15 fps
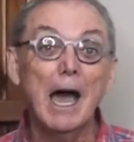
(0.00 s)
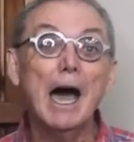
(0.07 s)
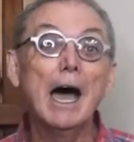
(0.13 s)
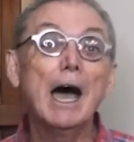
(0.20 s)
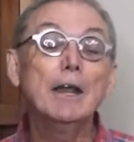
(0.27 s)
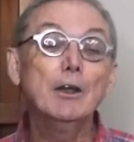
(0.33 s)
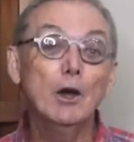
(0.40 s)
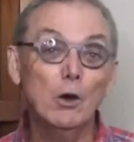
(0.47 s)

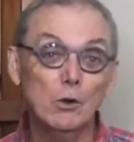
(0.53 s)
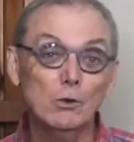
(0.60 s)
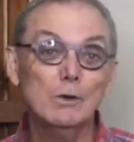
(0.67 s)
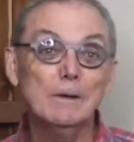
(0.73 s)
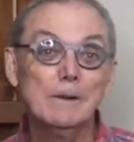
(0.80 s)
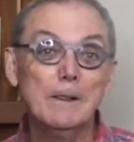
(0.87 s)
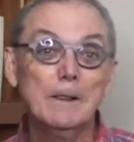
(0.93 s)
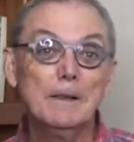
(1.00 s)
I know.
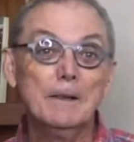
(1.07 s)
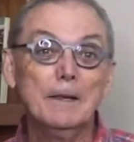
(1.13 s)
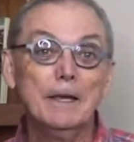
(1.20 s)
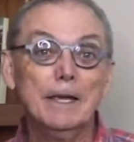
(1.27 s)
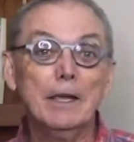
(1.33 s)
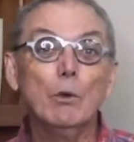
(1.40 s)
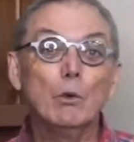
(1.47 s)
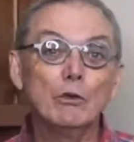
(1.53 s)

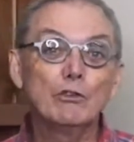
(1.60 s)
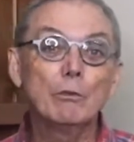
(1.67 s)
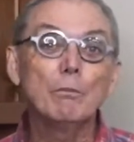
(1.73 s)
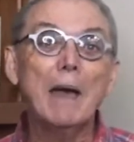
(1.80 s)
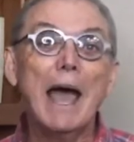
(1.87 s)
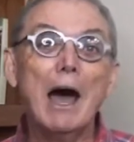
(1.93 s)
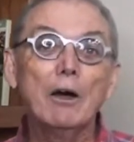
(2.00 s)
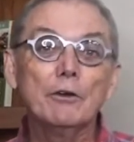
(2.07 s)
It was
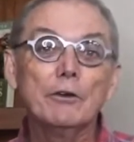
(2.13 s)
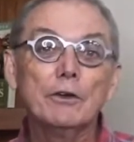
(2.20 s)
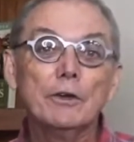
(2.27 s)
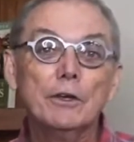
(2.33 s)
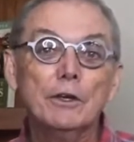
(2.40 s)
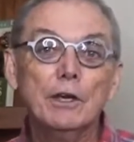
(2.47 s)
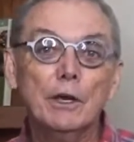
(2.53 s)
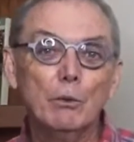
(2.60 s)

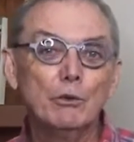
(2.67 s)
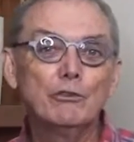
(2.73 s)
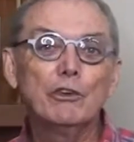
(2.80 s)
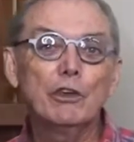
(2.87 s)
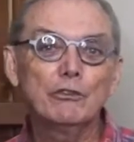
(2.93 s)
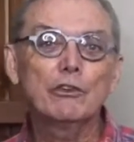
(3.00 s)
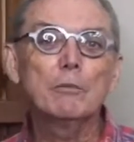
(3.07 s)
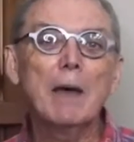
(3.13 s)

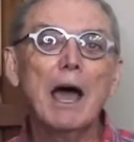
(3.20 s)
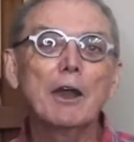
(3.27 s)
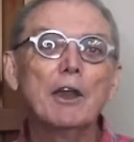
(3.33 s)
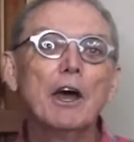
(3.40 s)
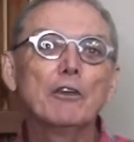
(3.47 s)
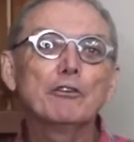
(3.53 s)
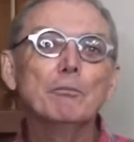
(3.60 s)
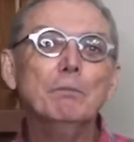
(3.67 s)
just about
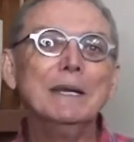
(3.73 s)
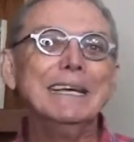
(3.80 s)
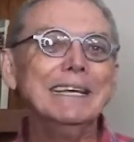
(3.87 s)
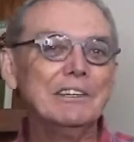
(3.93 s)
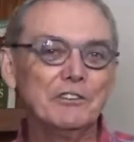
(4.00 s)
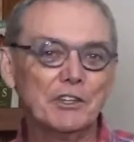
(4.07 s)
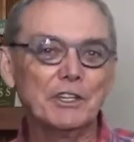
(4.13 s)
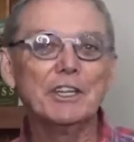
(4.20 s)
us
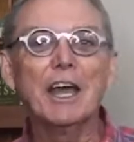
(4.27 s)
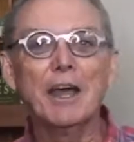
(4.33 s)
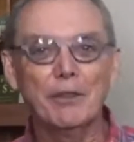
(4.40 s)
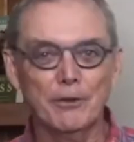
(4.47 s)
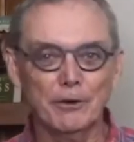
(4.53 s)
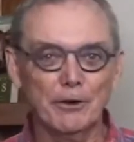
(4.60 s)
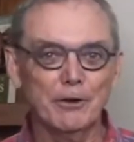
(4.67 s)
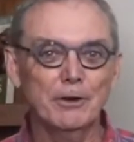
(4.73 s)
being
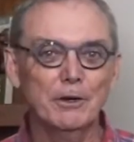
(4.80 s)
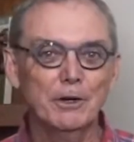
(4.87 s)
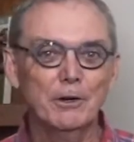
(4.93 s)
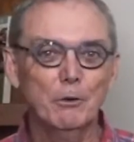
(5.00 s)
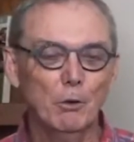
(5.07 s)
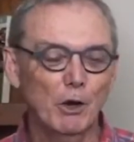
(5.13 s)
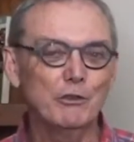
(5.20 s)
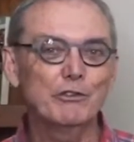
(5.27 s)
together,
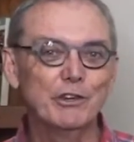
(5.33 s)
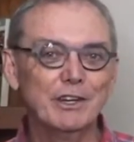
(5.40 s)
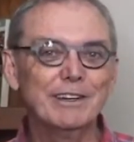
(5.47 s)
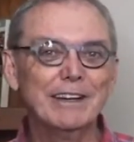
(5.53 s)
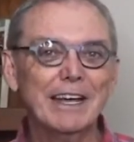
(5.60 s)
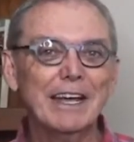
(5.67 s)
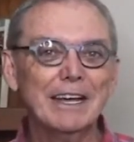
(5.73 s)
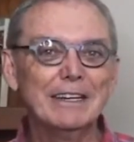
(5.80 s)
wasn't it,
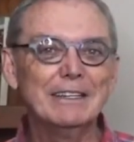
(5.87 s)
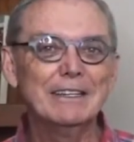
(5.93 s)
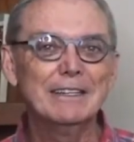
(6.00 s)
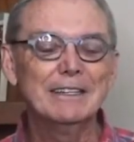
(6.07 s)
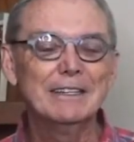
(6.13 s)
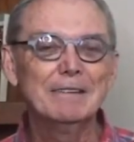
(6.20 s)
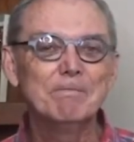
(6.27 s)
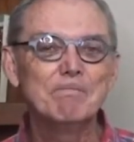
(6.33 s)
Dad?
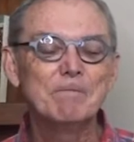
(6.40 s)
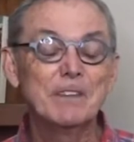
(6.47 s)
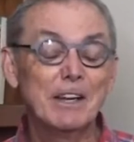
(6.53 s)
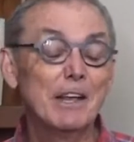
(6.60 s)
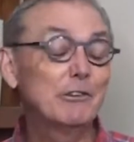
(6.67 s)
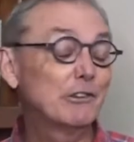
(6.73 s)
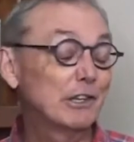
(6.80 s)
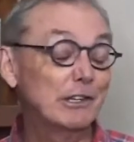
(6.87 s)

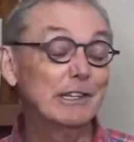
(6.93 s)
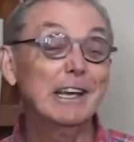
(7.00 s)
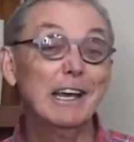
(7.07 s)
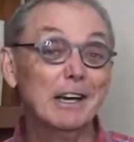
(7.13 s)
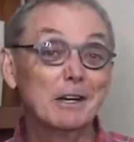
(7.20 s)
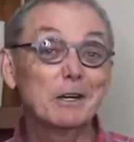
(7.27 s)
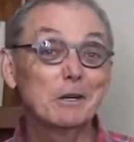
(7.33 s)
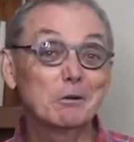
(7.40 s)
And I said,
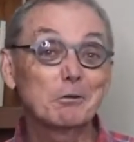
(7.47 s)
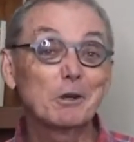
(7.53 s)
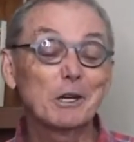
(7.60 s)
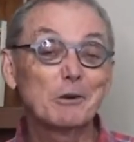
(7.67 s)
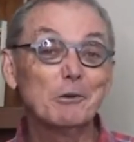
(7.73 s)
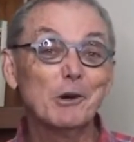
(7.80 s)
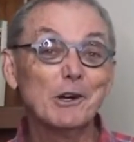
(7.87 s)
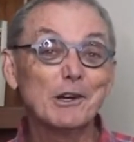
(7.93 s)
yeah, it
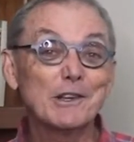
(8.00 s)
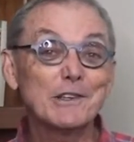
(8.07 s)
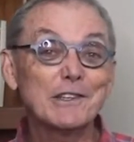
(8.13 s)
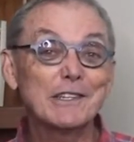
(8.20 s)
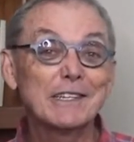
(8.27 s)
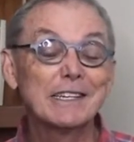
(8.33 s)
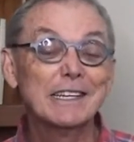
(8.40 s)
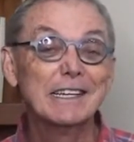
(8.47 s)
really
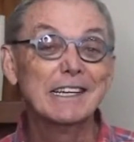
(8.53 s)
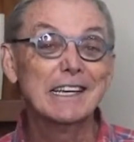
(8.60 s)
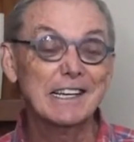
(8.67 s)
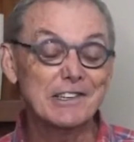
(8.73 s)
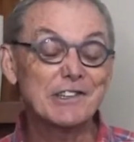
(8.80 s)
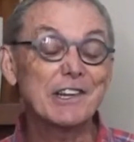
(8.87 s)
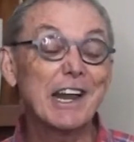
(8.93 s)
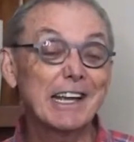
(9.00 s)
was.
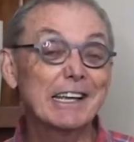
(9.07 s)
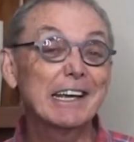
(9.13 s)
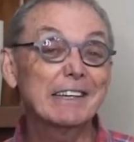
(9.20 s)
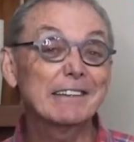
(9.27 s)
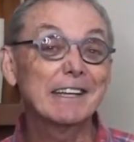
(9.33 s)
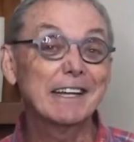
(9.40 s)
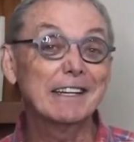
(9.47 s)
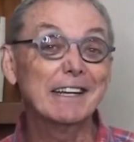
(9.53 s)
He said, I
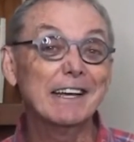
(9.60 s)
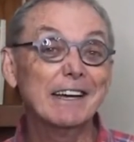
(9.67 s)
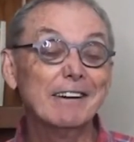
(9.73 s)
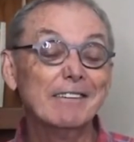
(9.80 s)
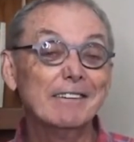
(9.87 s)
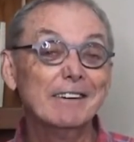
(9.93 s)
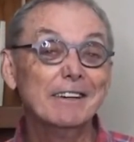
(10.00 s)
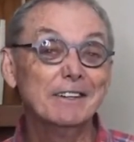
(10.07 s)
get that
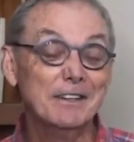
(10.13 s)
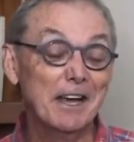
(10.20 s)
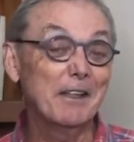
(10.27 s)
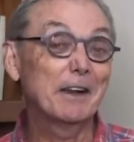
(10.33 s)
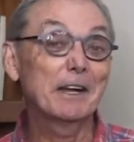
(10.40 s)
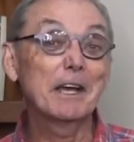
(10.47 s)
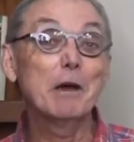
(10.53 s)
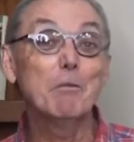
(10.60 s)
now. Now
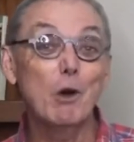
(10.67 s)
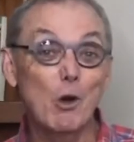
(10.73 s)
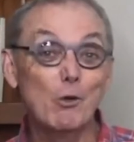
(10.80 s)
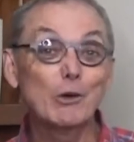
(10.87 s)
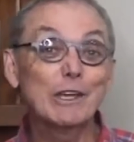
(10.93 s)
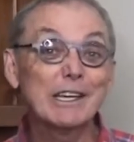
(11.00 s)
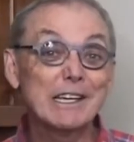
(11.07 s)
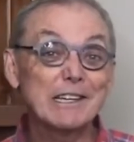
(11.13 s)
that I got my
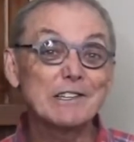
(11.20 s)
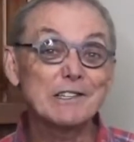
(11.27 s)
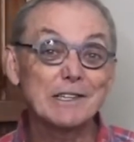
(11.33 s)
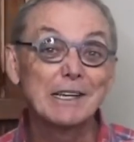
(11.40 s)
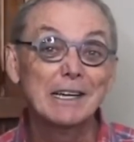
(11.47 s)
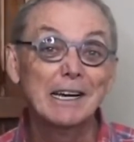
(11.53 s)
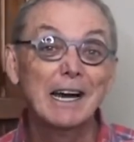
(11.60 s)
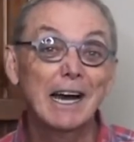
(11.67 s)
own kids,
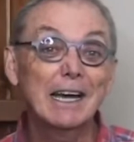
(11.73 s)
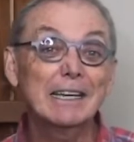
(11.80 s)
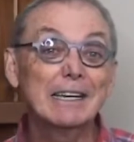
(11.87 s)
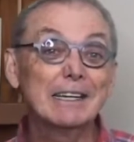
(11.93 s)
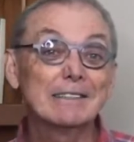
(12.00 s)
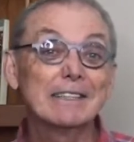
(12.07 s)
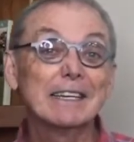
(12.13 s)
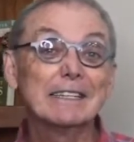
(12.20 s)
I
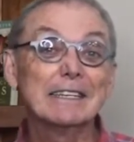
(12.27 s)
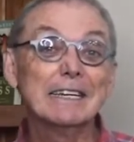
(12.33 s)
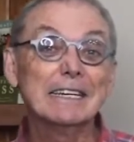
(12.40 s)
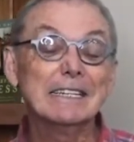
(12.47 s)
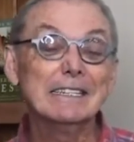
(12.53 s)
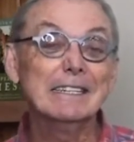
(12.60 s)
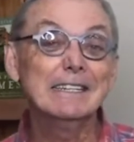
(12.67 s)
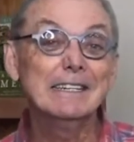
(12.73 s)
get that,
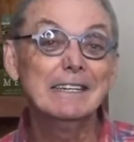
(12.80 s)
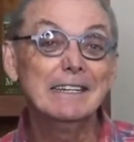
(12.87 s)
Dad.